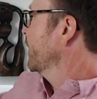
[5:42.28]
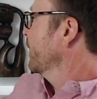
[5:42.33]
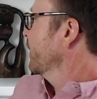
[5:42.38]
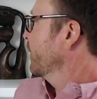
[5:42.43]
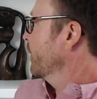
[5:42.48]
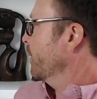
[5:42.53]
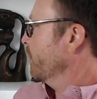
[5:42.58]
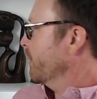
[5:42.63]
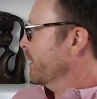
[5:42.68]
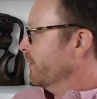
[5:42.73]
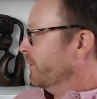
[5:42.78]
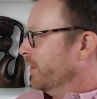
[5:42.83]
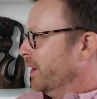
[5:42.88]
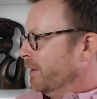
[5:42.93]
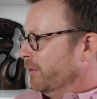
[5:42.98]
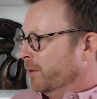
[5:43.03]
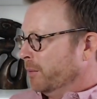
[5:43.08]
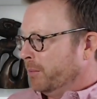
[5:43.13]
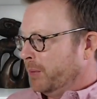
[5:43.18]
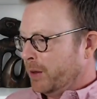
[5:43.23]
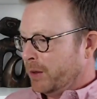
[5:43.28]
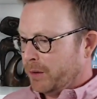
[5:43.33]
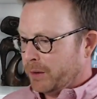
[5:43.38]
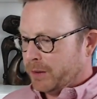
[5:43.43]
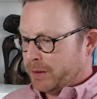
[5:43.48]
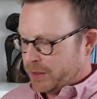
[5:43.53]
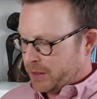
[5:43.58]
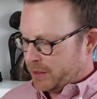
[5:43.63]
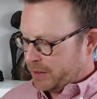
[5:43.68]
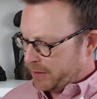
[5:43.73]
one of my favorite
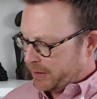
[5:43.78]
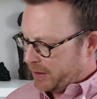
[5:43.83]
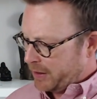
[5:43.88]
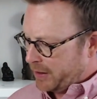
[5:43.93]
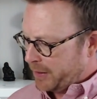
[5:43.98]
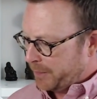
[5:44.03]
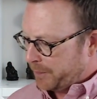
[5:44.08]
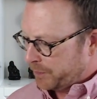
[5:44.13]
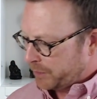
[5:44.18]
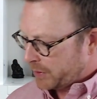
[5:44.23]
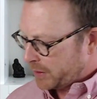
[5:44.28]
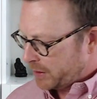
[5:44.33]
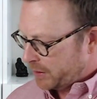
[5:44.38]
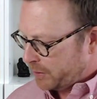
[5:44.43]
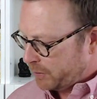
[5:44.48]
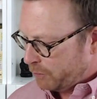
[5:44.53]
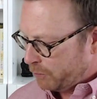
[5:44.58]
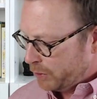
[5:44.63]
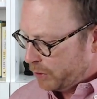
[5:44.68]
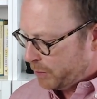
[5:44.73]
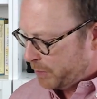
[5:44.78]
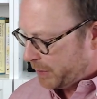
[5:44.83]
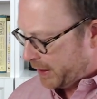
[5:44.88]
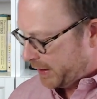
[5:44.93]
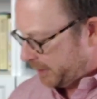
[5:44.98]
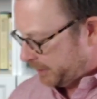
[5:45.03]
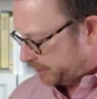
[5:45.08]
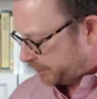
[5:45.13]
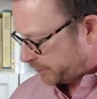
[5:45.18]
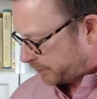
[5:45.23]
poets, Rumi,